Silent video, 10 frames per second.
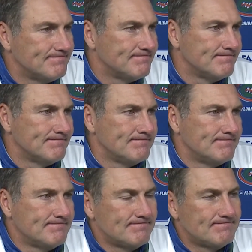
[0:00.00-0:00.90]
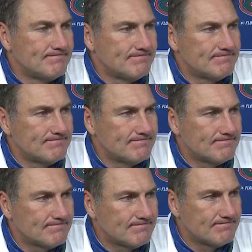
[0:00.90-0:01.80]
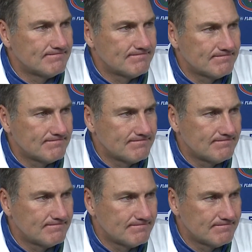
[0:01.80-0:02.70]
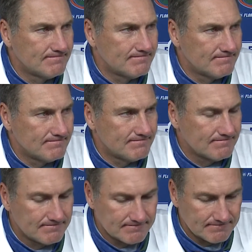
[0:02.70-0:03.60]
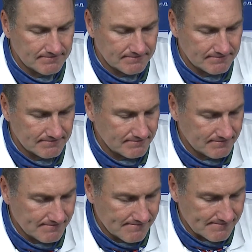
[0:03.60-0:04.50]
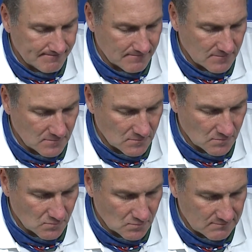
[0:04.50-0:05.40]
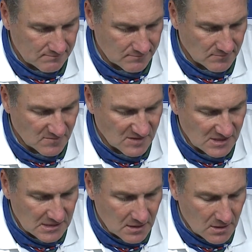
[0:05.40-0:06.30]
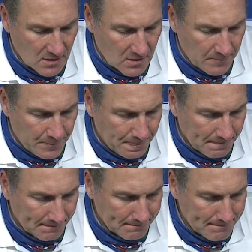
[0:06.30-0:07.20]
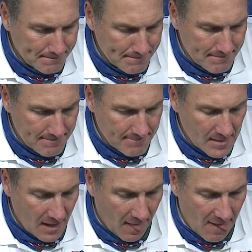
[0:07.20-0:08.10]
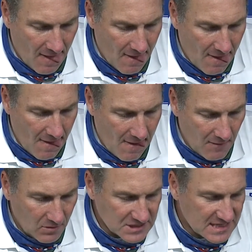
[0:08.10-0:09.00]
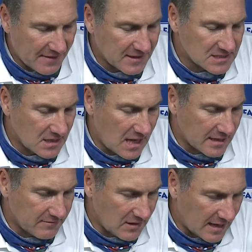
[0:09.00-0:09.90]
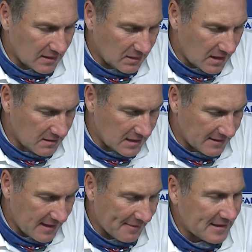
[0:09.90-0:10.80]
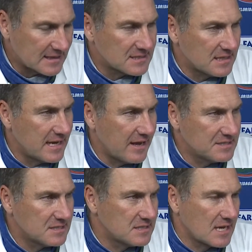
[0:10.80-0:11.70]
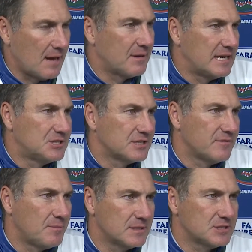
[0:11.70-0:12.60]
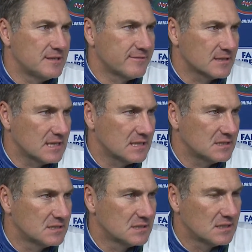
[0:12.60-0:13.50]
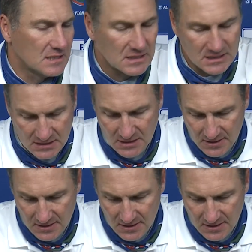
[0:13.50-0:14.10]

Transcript: And then you mentioned kind of, you know, until things got rolling with the defense. Do you feel like the issues are fundamental or just kind of rust that needs to be shaken off? We'll see. I think it's I think it's a yes. It's a combination of a bunch of different things. And,